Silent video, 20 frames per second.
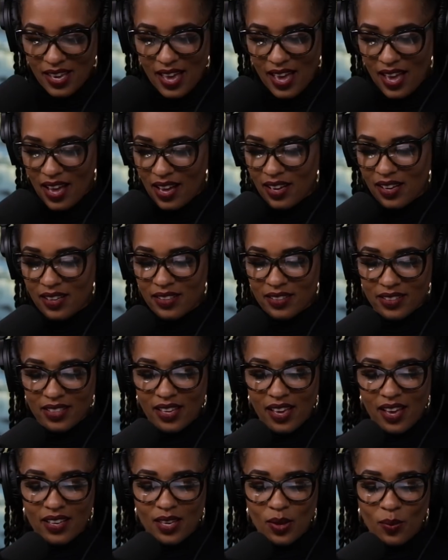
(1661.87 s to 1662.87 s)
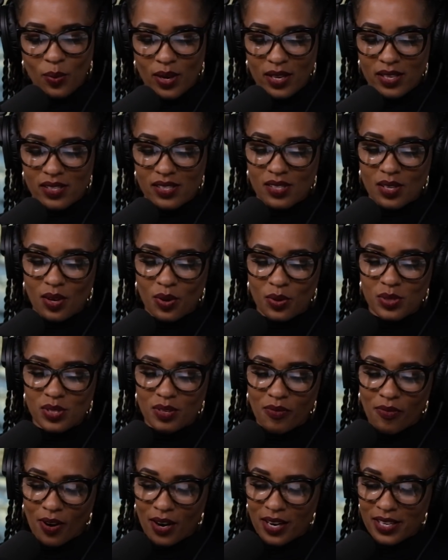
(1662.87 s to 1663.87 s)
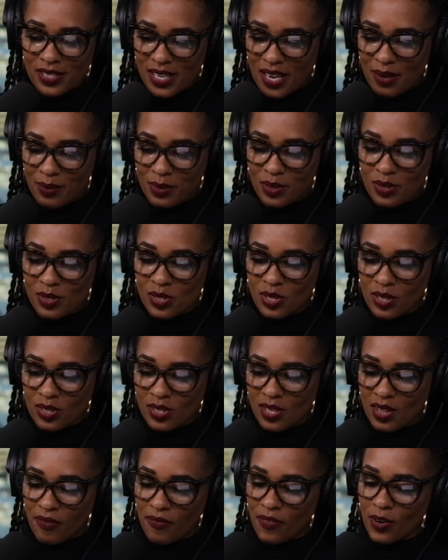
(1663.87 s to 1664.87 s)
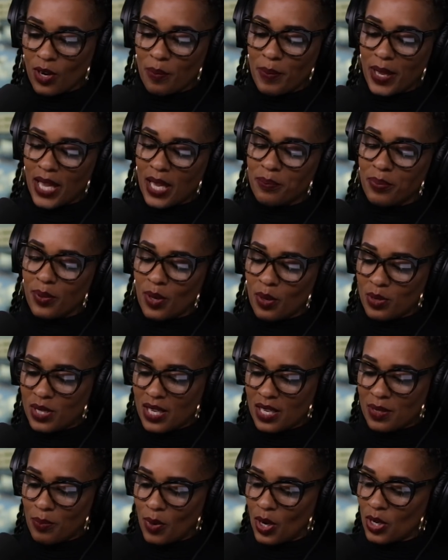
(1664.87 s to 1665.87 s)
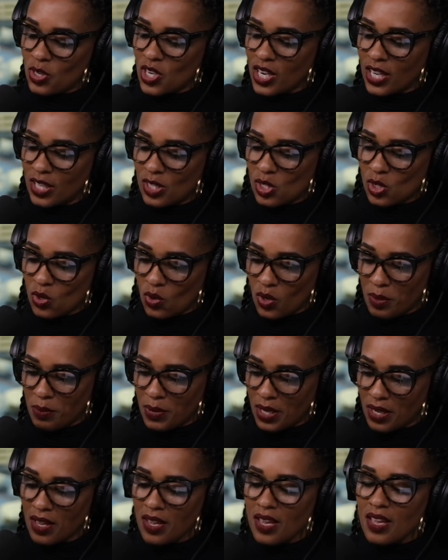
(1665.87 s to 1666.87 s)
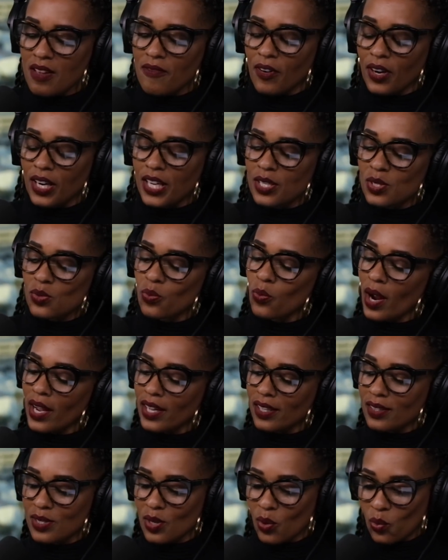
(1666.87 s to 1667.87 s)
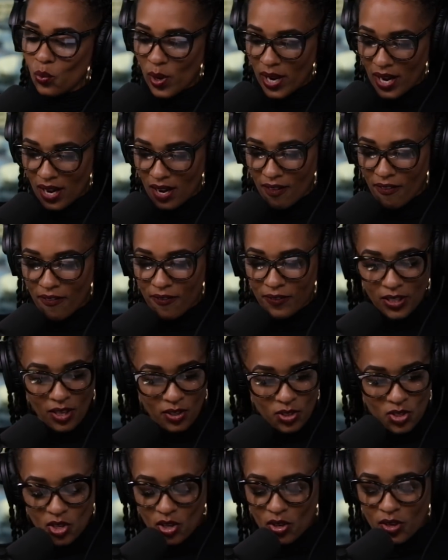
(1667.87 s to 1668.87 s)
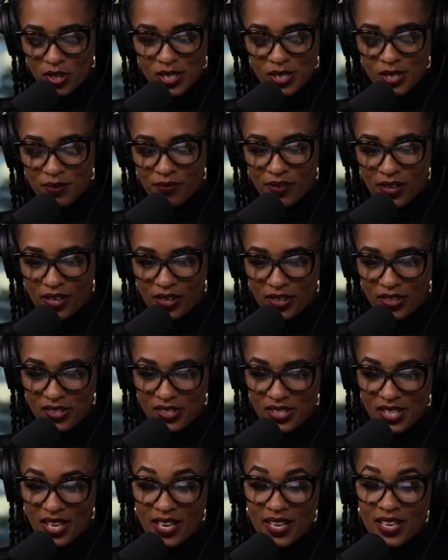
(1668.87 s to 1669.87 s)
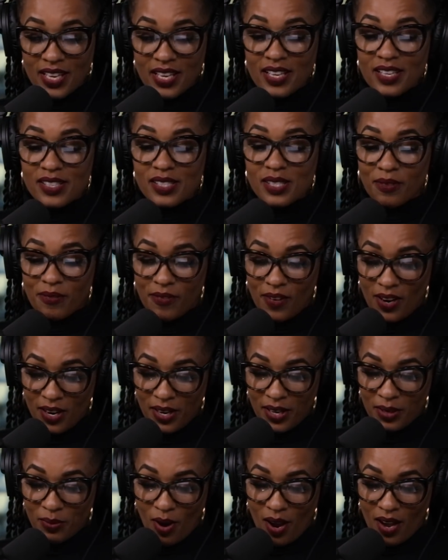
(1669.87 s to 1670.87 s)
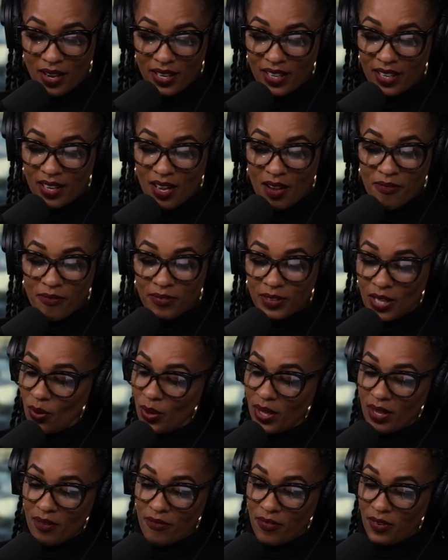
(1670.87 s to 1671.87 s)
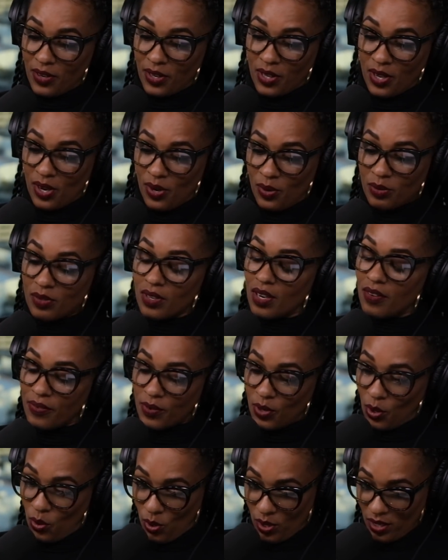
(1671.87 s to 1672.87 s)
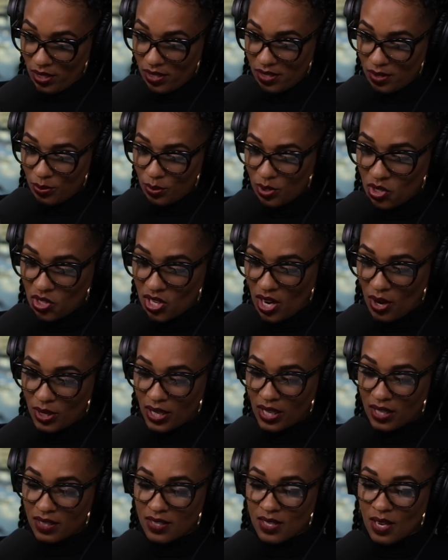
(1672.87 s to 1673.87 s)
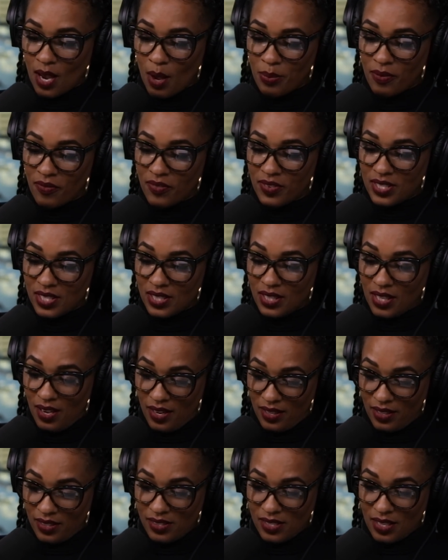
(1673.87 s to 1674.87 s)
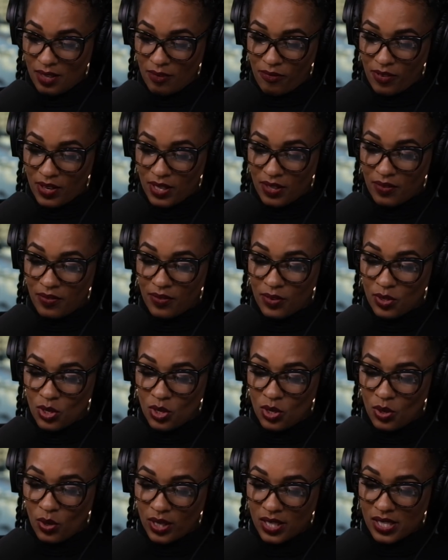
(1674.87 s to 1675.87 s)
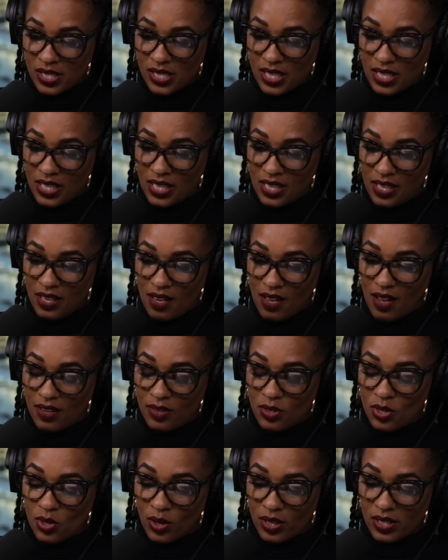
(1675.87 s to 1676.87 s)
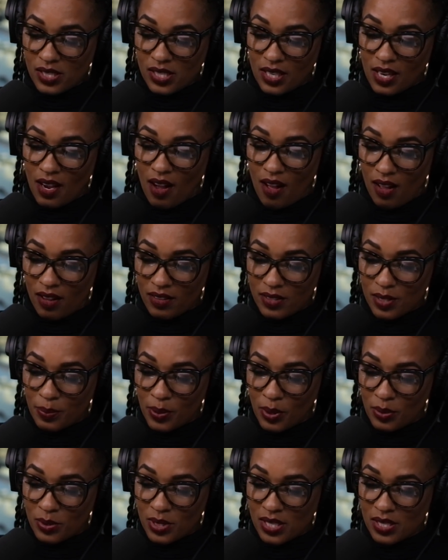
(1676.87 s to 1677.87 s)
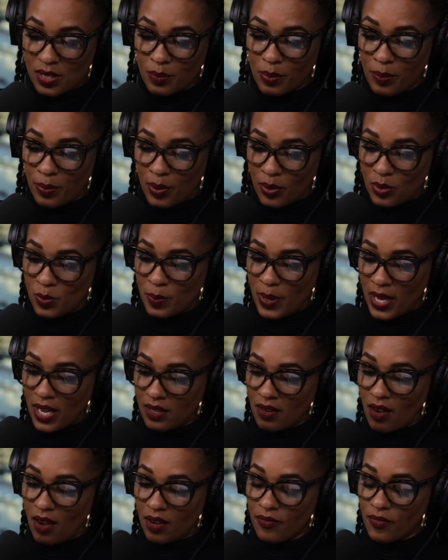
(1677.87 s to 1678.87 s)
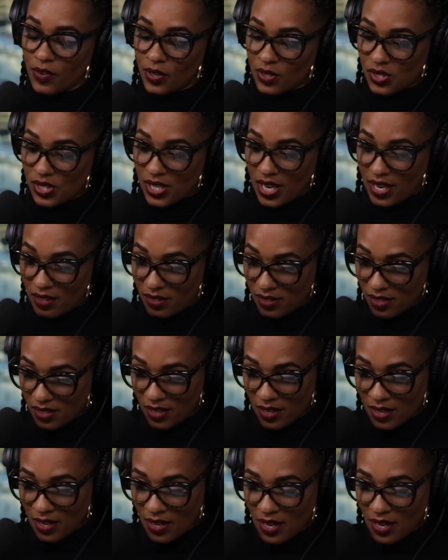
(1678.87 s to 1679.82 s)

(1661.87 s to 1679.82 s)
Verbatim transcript: yeah, yeah, he was. So Safari Samuels took to the fur ban protest, marching and screaming for his right to wear luxurious furs. Oh, Safari, rocking a flowing fur coat, of course, was shouting at the top of his lungs in front of New York City, uh, New York City Hall to protest a proposed ban on fur sales.